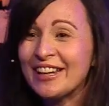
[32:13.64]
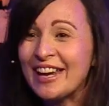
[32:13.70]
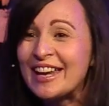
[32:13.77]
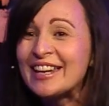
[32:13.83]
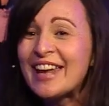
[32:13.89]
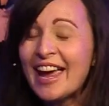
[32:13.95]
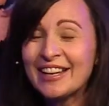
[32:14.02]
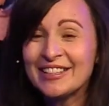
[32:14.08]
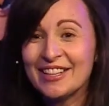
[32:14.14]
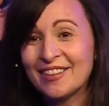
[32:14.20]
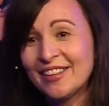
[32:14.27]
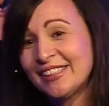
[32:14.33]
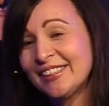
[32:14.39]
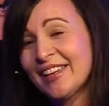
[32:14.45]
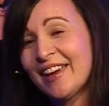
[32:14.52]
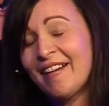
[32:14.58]
connect in
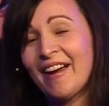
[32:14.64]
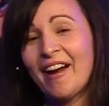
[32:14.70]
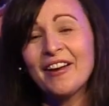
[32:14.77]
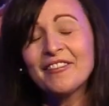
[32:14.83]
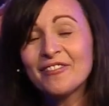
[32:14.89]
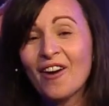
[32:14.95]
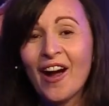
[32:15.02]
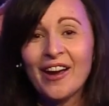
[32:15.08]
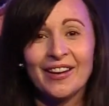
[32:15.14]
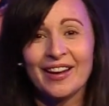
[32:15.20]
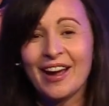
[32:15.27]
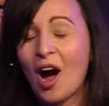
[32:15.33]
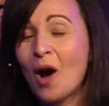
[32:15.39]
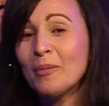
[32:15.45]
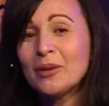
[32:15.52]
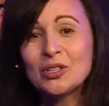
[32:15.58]
this area, I invite you to
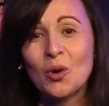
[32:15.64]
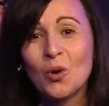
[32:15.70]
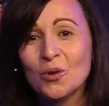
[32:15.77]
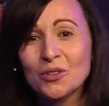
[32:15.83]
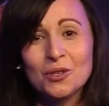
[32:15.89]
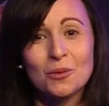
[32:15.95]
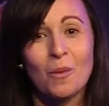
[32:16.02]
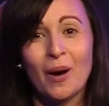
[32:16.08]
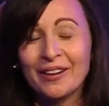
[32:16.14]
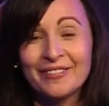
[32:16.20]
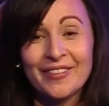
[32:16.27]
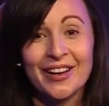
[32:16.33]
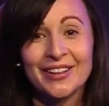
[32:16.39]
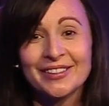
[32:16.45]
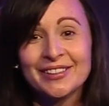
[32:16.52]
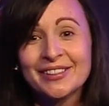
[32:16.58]
come and talk to one of
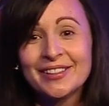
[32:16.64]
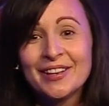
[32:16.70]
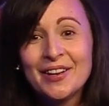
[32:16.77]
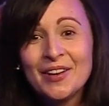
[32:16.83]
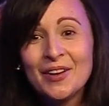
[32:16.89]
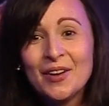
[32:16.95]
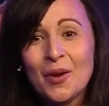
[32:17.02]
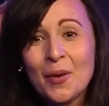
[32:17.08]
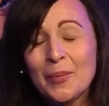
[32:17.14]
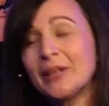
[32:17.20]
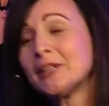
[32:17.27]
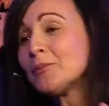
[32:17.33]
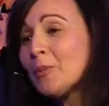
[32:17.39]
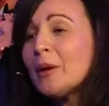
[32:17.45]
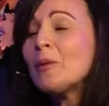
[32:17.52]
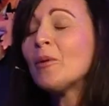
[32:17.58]
us, because
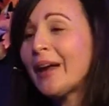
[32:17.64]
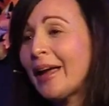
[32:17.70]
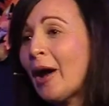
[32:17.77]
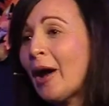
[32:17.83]
we want to